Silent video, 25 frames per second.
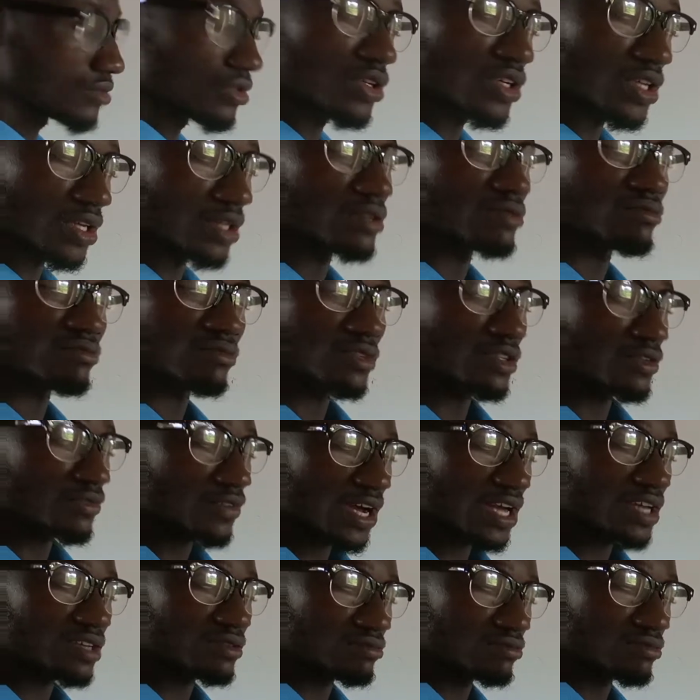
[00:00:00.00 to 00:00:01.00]
okay,
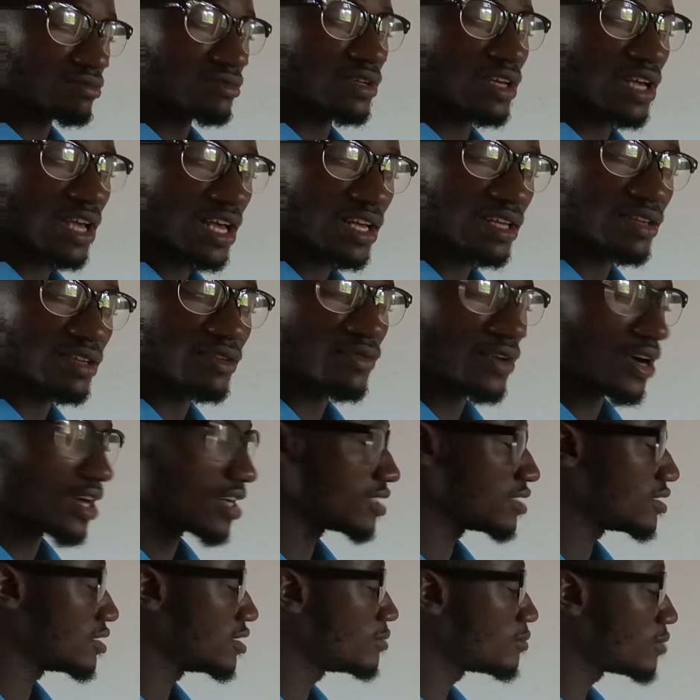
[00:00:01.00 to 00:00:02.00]
if
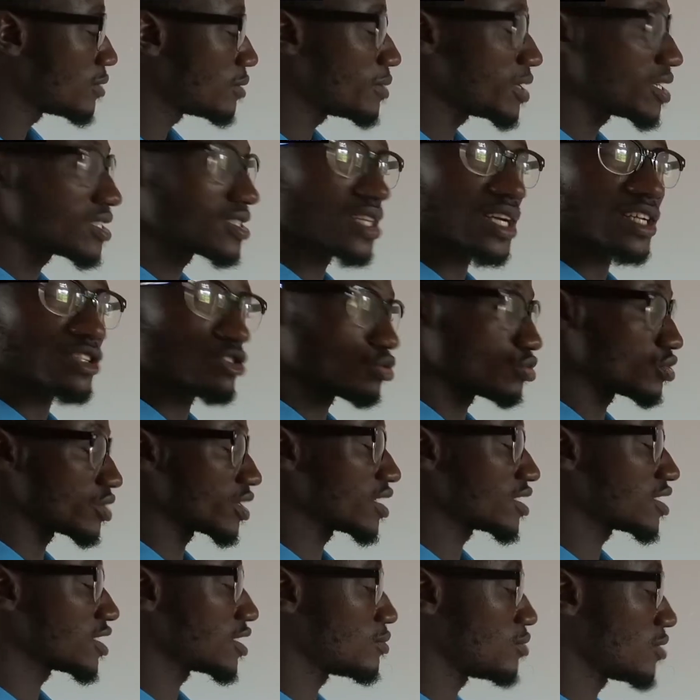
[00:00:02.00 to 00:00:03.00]
I implement that, you
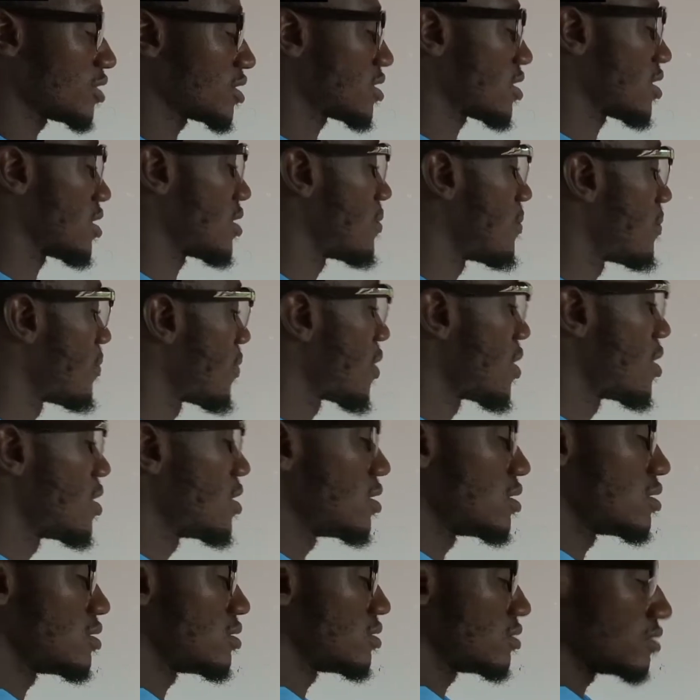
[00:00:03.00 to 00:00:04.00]
will get it better.
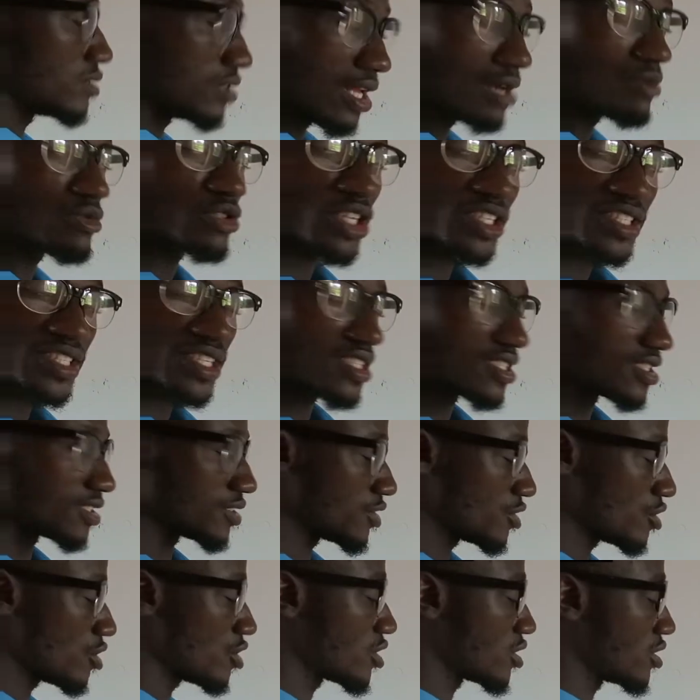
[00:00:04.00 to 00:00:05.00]
Let me just say
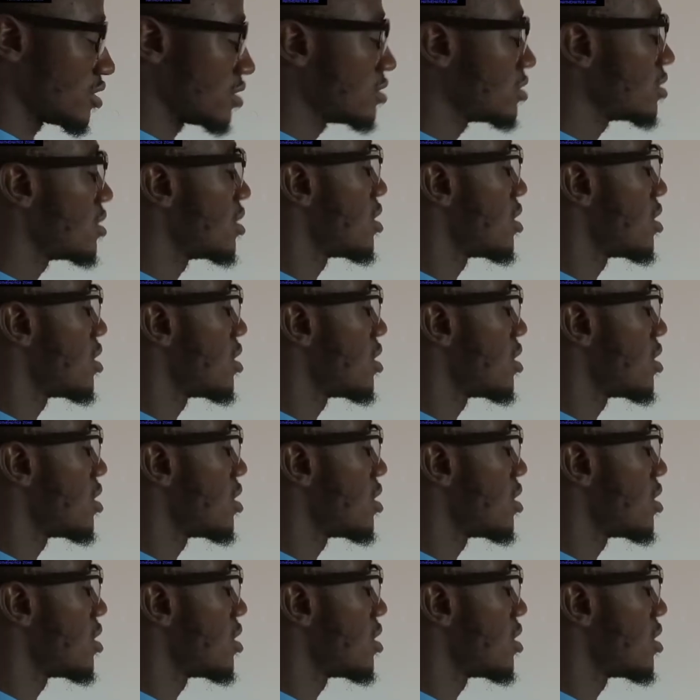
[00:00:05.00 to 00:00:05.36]
the theory.